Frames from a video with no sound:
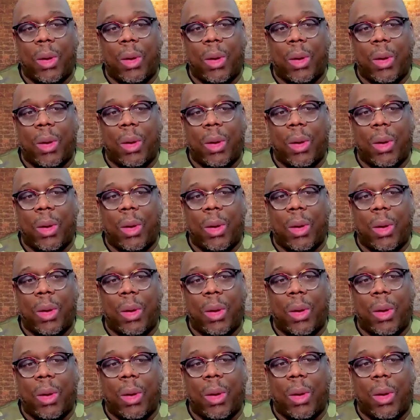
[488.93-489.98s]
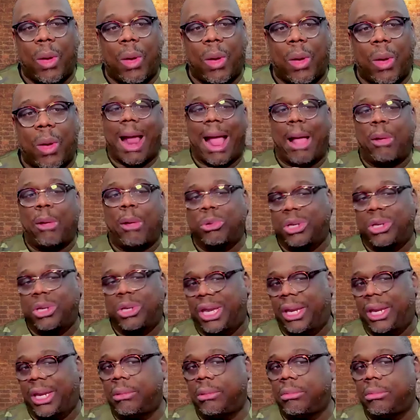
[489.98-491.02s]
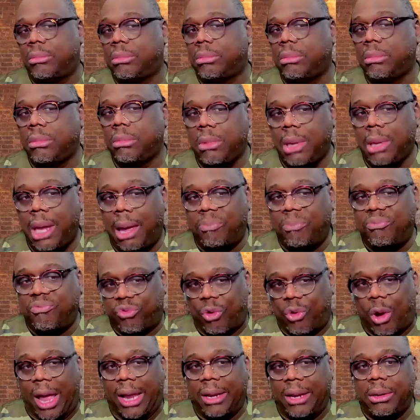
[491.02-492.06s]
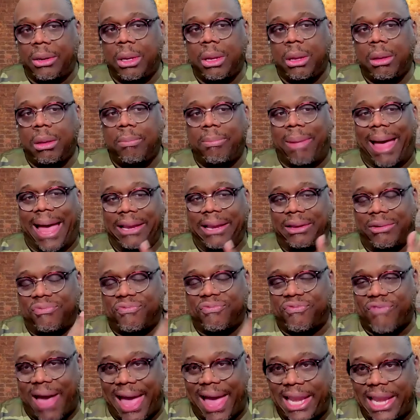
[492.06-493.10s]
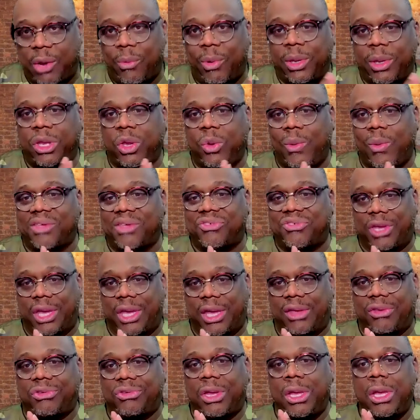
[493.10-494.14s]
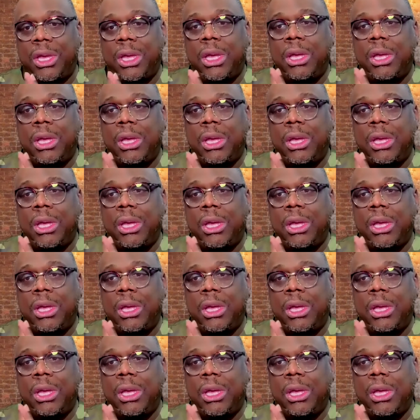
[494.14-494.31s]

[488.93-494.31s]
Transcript: I try to help them be more grounded up front by defining what UX is.